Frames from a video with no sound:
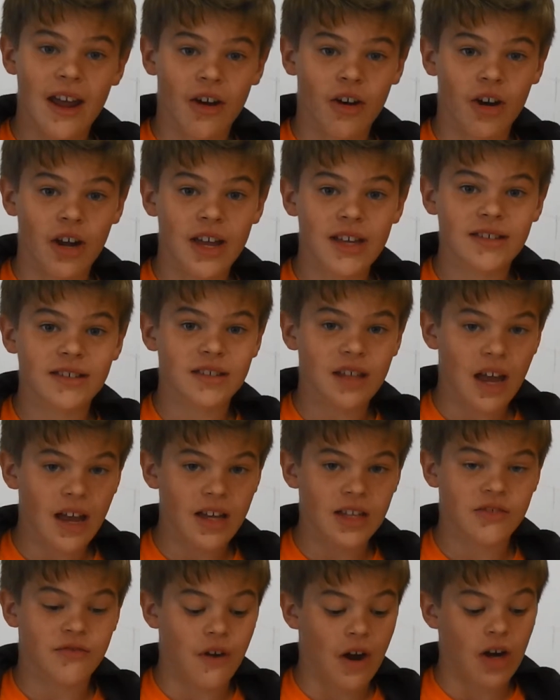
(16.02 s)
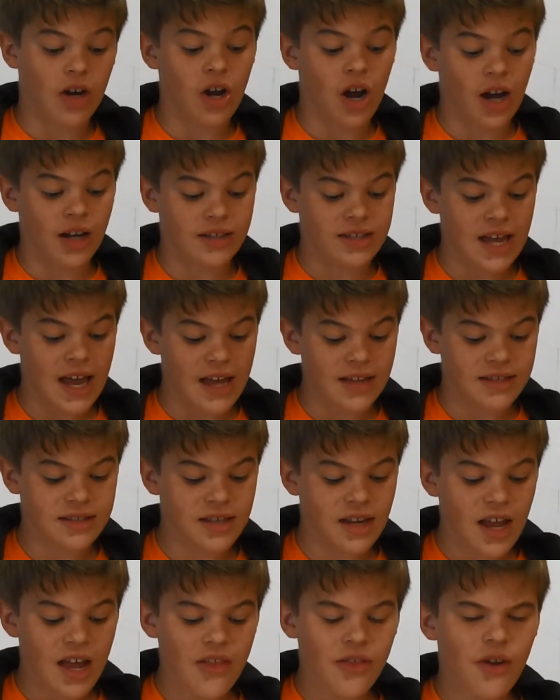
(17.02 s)
Area Science Fair
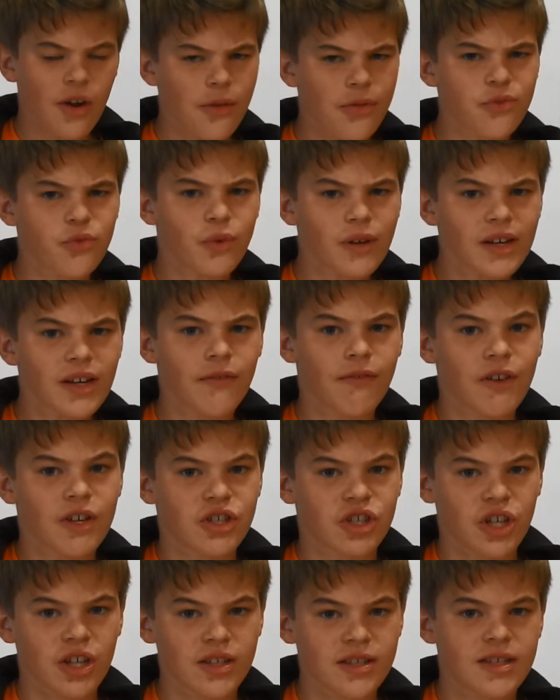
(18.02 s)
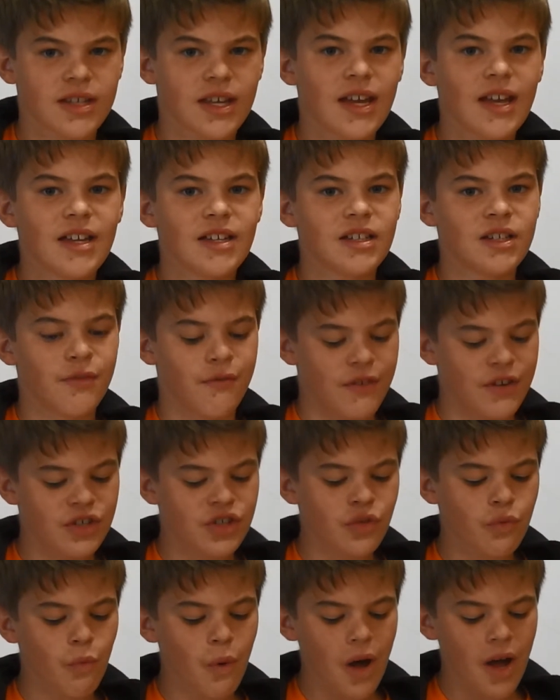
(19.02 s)
Contest. There are 3 divisions.
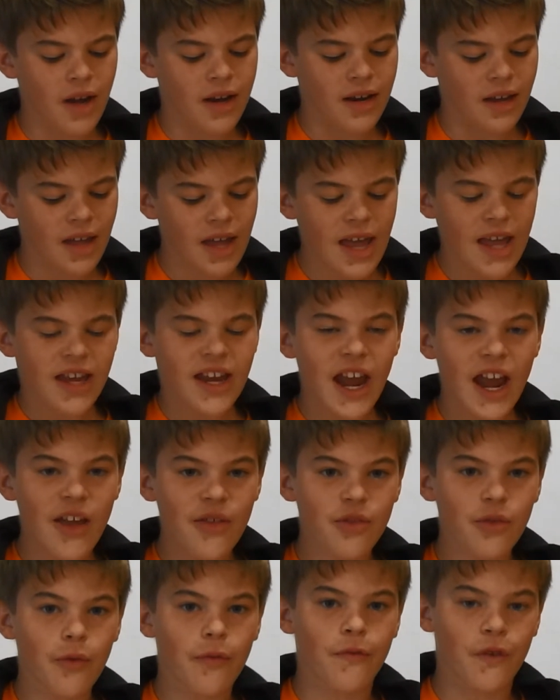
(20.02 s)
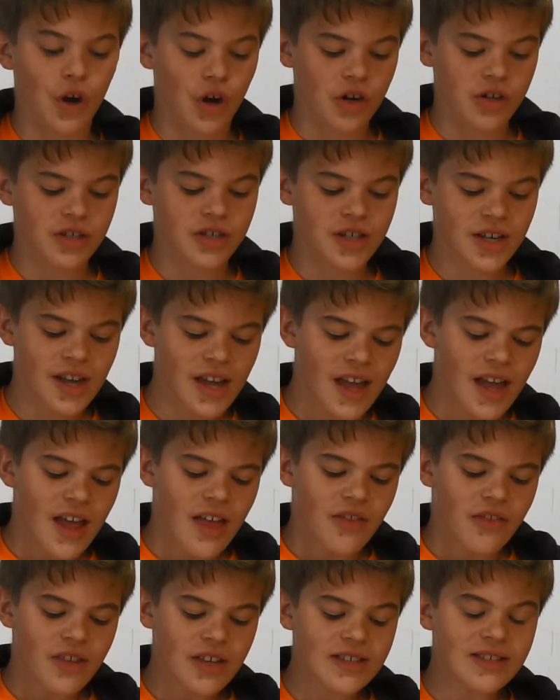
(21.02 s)
Division 1, K through 1st.
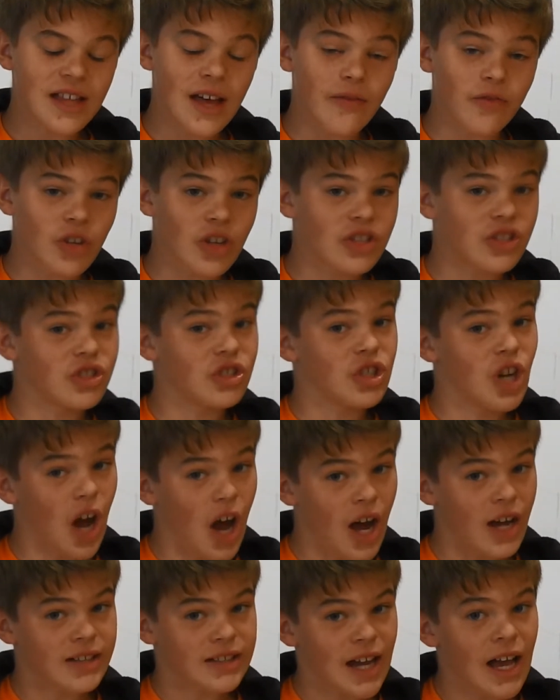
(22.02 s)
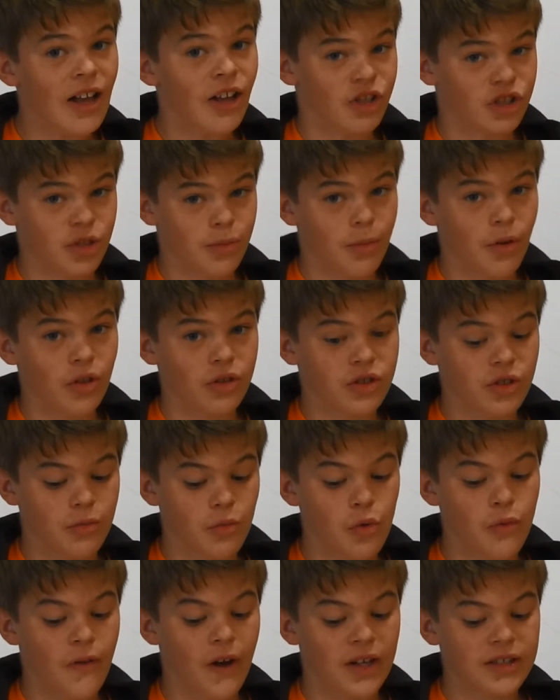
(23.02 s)
This level is not eligible to
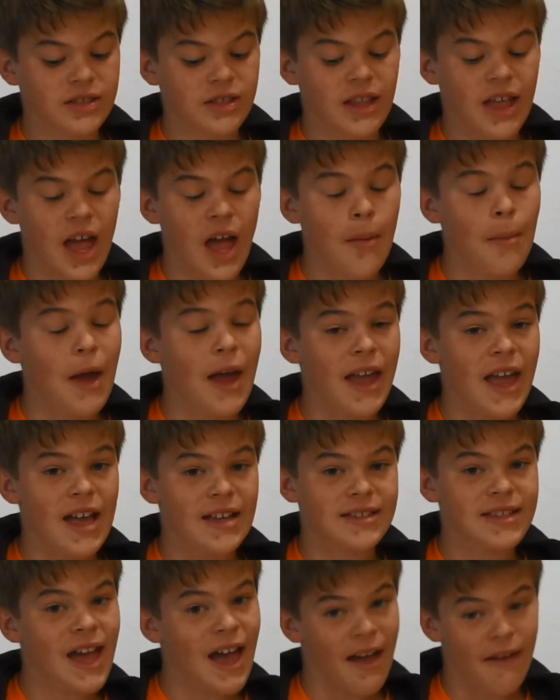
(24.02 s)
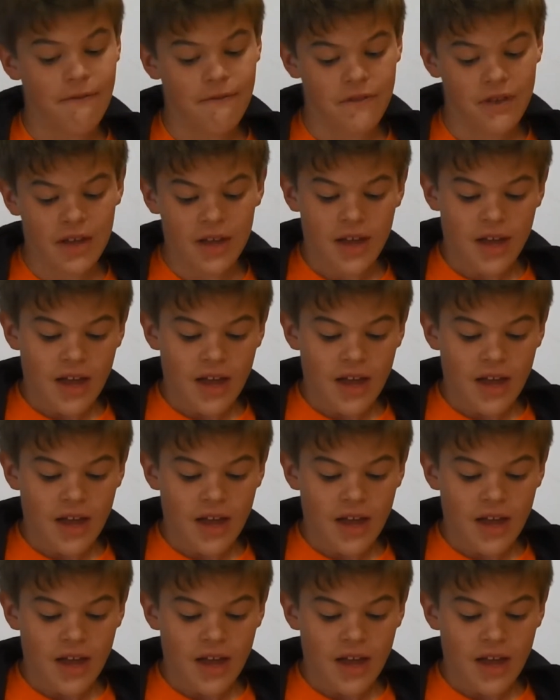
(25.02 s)
move on to the MASF.